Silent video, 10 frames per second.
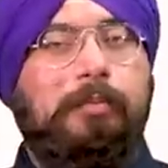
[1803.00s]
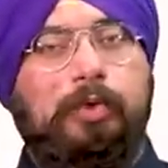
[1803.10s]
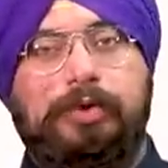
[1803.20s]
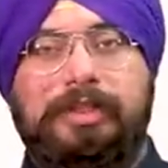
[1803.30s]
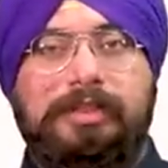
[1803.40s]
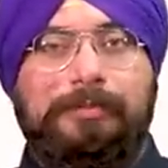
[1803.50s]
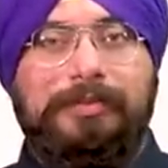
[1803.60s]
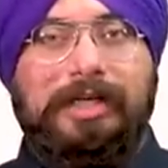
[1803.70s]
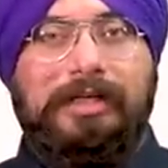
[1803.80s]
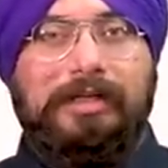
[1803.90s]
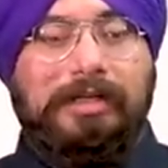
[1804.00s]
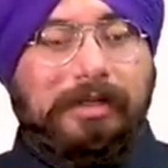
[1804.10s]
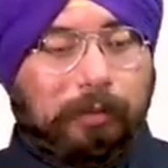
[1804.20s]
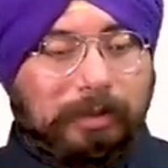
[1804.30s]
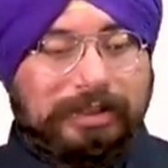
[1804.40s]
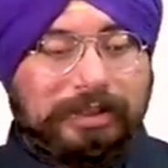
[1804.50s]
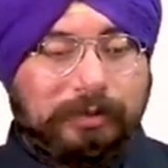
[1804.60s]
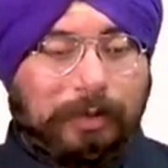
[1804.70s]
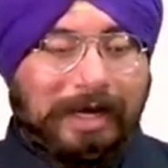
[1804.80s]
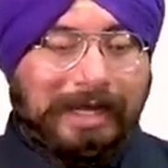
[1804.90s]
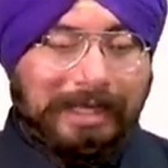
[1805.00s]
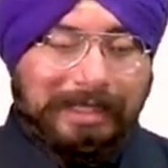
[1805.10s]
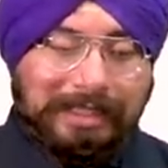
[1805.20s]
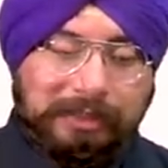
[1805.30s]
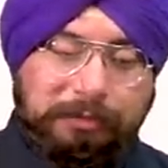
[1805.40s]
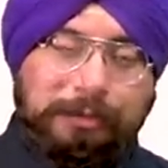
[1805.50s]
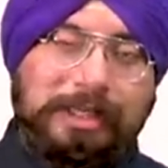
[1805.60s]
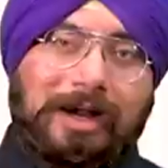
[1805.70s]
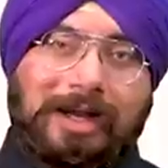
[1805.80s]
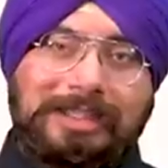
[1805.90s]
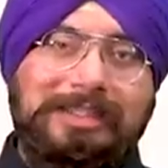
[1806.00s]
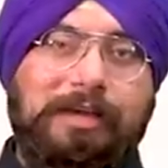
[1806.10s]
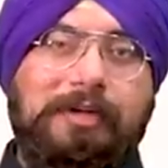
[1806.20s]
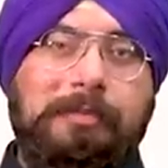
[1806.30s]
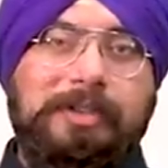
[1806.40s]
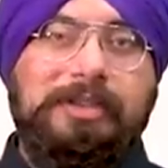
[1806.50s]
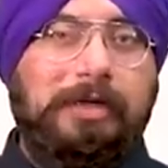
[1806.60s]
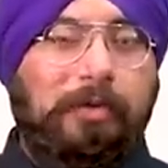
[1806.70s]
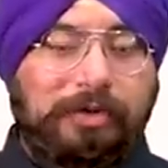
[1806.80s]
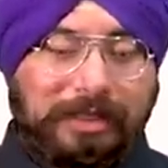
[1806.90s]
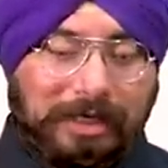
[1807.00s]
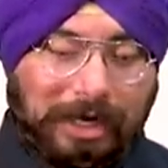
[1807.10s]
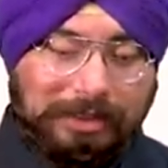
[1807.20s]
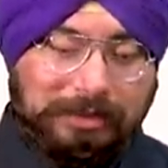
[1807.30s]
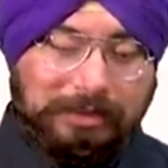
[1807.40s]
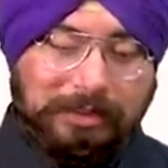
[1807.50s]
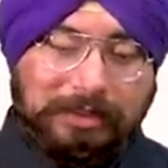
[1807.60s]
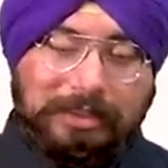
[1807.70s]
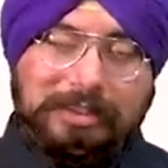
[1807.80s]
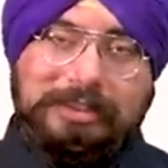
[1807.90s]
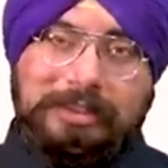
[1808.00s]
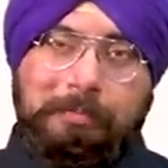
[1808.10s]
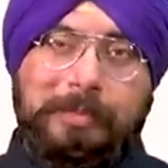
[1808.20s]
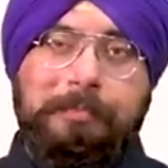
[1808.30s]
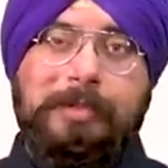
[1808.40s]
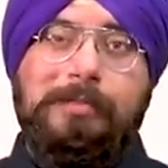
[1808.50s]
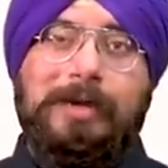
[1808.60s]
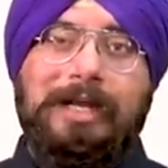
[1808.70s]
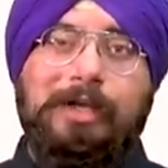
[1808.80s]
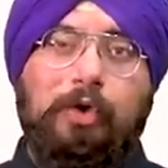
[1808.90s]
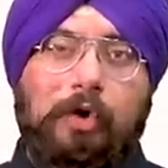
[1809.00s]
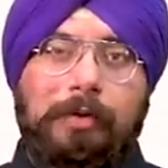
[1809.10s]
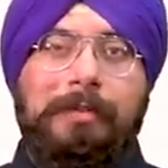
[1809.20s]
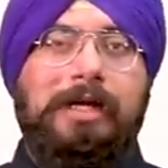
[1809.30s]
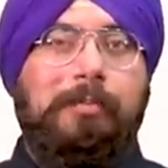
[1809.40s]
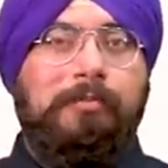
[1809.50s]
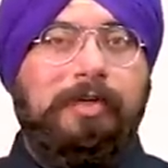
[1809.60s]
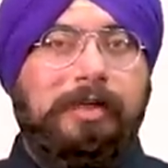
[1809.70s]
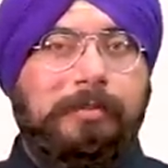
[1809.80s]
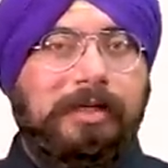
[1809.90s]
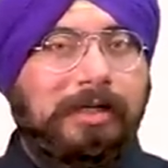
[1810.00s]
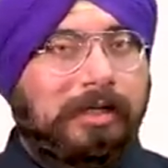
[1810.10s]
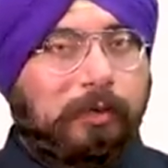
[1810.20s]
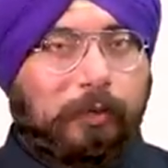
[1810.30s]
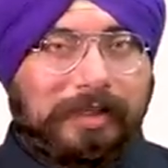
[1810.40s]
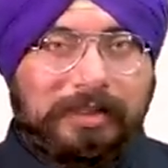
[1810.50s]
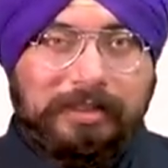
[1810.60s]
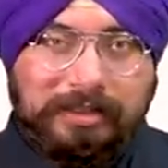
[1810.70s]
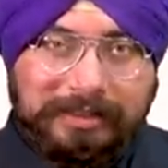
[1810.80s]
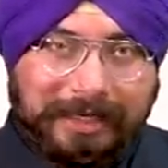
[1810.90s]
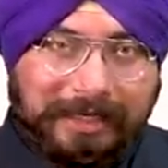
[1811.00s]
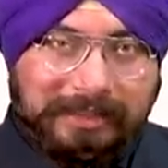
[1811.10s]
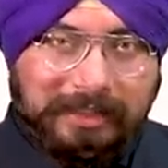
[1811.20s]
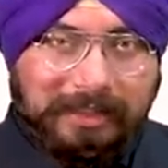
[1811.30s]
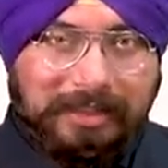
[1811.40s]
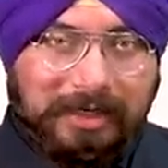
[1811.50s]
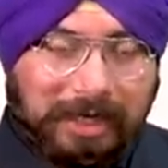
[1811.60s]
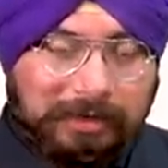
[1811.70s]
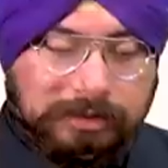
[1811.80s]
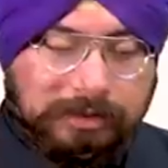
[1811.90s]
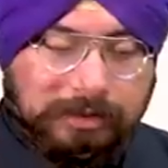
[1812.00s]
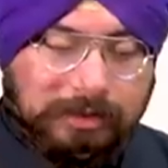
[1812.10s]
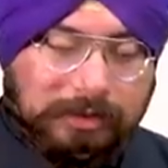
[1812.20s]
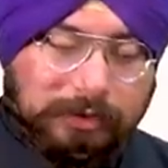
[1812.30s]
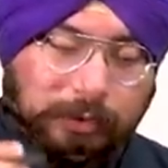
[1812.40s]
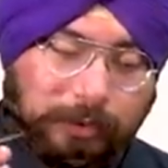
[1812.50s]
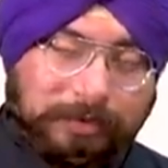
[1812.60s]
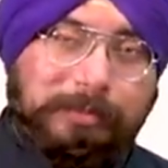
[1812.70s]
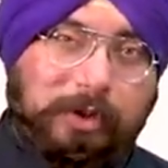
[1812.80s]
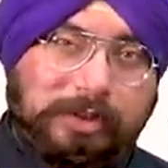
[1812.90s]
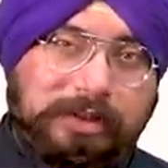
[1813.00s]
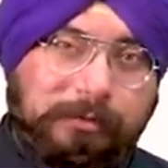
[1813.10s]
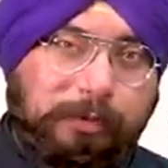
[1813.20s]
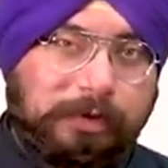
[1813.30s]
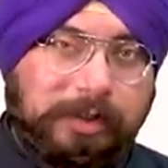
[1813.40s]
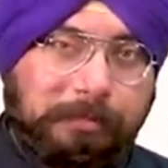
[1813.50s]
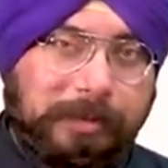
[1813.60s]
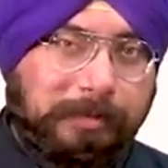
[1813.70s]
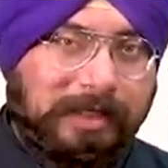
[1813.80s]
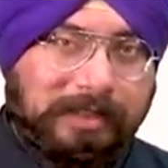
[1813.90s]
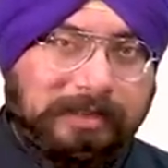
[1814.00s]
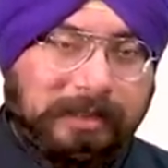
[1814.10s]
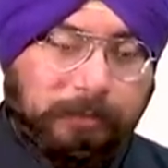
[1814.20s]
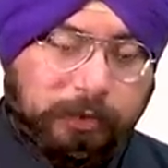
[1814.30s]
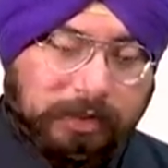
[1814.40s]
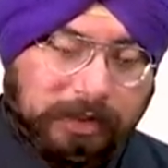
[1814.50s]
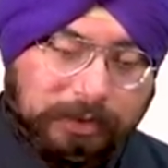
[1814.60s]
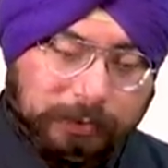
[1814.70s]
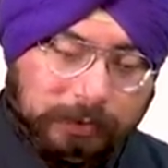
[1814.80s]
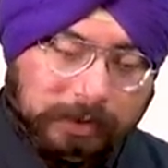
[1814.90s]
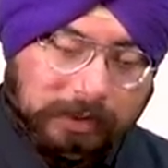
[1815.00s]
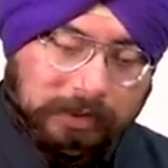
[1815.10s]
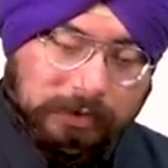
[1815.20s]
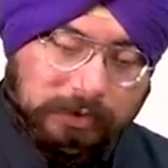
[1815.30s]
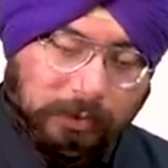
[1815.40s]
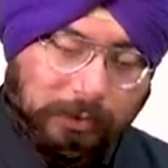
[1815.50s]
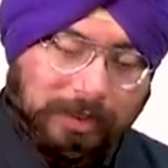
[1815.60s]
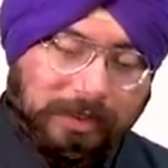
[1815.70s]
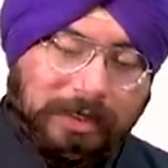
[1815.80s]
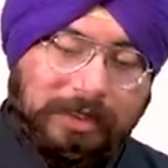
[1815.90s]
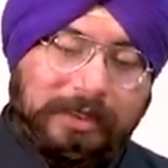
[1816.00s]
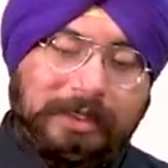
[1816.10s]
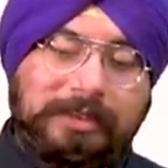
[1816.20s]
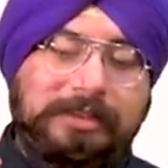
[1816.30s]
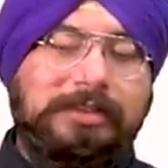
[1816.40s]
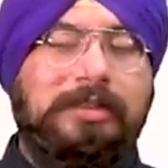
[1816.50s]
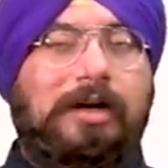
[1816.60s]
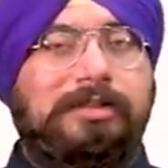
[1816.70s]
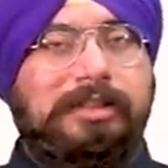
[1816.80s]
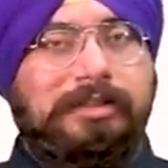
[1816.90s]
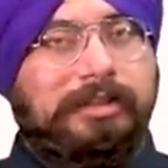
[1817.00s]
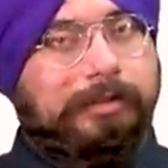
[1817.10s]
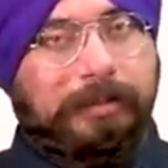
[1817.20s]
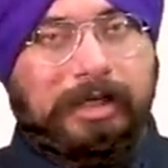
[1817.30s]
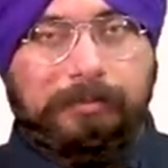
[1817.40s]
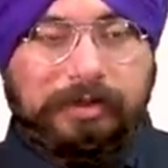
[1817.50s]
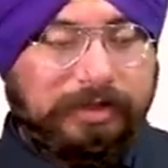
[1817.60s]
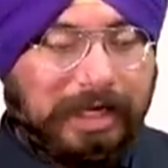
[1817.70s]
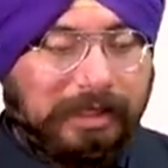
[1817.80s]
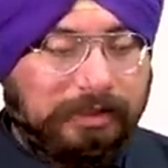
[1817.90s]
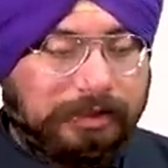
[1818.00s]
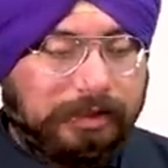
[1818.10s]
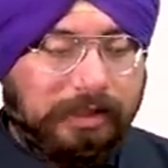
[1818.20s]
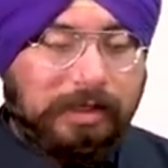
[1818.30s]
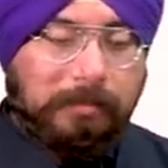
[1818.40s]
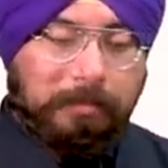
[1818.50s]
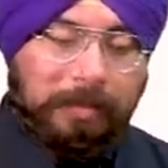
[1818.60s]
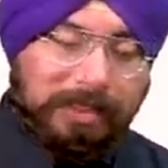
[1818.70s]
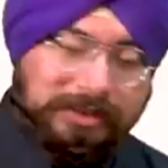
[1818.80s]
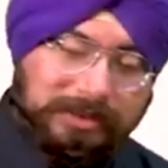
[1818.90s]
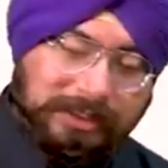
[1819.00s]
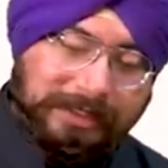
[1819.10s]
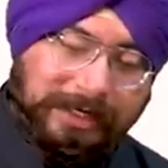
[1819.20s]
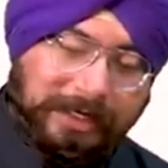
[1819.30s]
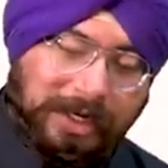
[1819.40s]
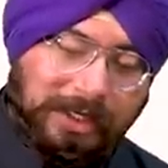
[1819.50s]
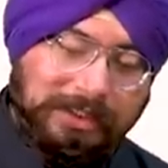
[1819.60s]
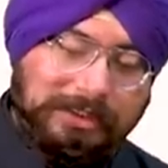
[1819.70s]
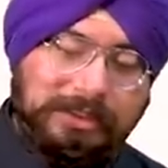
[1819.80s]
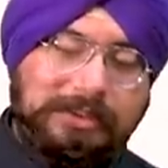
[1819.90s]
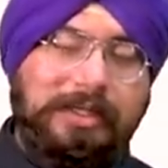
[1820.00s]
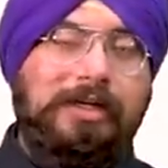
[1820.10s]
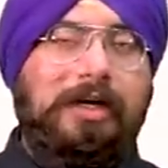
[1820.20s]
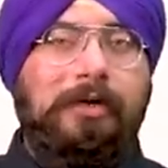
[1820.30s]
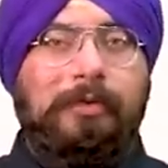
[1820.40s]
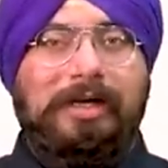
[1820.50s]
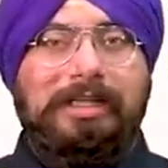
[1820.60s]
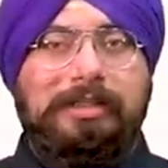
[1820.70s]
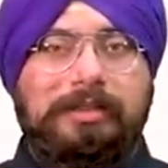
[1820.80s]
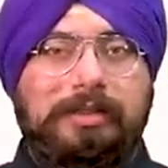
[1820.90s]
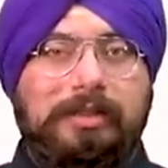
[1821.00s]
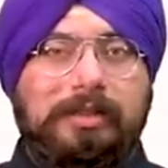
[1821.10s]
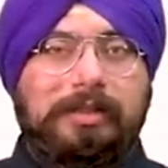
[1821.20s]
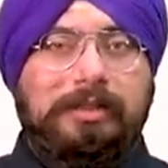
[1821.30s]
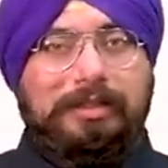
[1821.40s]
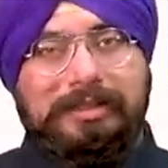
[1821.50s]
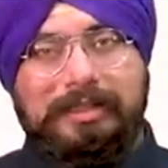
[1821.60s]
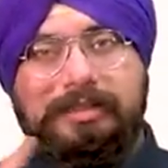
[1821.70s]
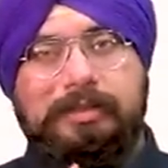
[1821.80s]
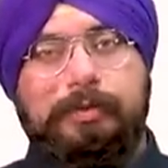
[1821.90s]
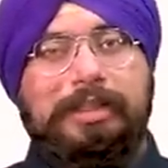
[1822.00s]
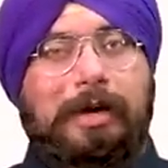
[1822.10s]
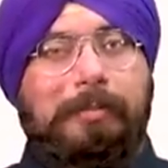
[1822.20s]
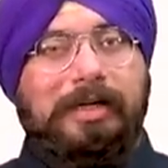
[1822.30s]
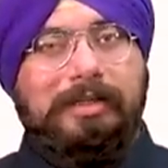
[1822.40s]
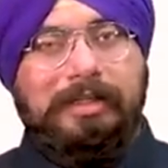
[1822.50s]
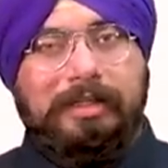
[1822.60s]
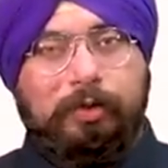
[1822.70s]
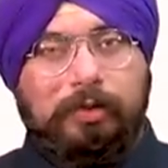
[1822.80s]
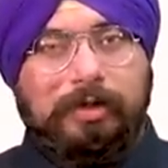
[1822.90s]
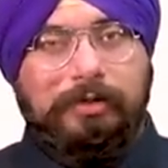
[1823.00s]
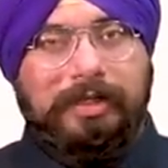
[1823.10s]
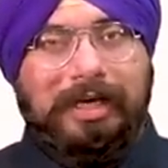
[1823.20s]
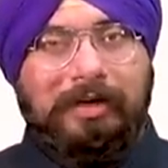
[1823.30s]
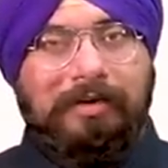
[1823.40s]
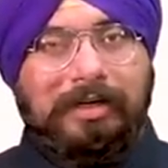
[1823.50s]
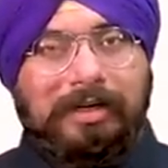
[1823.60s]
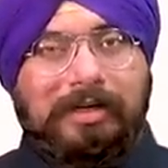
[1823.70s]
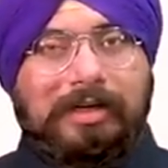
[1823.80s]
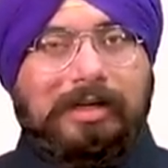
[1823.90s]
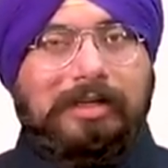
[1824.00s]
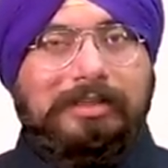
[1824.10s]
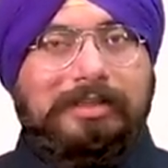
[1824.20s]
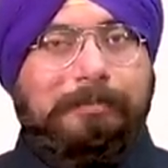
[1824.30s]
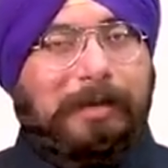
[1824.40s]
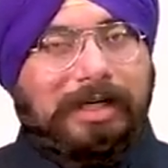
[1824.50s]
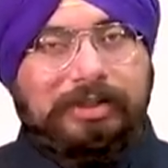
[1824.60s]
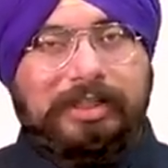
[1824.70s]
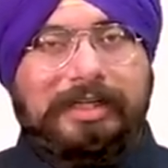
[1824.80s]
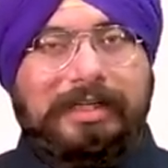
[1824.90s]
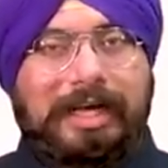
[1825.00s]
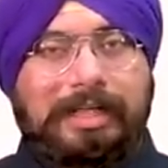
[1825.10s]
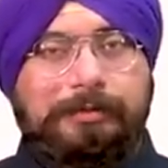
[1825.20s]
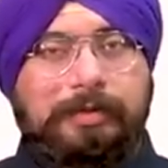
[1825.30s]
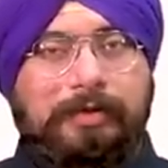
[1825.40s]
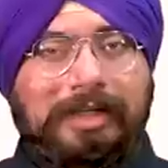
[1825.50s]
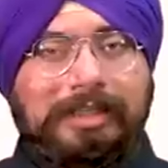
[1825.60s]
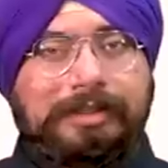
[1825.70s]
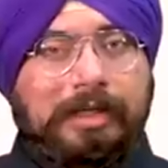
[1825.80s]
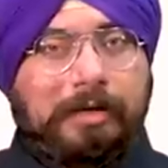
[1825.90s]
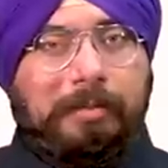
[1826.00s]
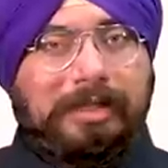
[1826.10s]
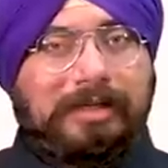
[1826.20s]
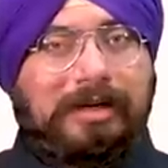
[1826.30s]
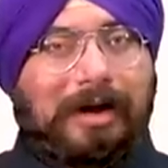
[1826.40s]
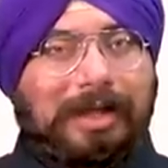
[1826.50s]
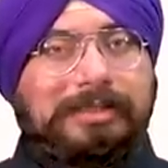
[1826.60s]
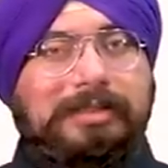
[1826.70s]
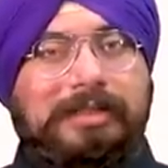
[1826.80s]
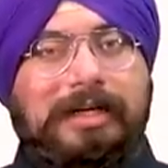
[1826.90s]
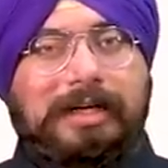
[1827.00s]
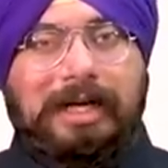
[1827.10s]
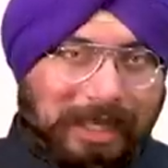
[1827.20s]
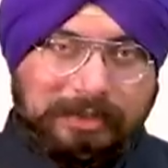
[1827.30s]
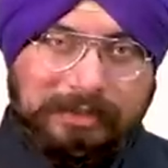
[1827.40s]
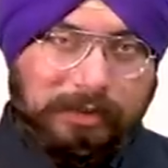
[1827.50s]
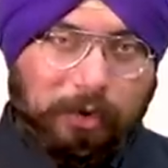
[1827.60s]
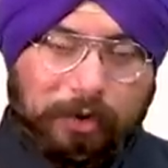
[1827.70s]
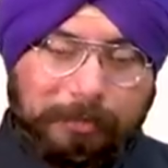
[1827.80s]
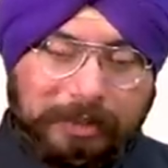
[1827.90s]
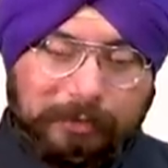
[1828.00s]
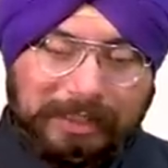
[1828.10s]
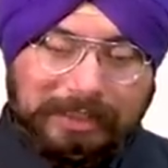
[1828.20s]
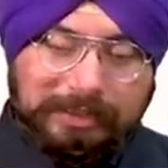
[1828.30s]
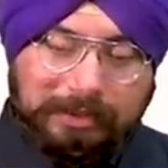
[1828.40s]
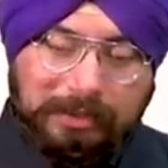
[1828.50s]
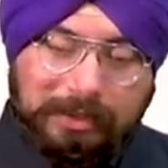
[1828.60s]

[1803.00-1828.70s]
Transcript: emotional subject, which is why if we ask every person about their caste, some people might not be comfortable with telling their caste so, because for some people it is an emotional issue, so conducting this caste census becomes a challenge. Plus, the data is still unreleased. The census which happened in the year 2011, uh, the partial data has been released, but the caste data has still not been released.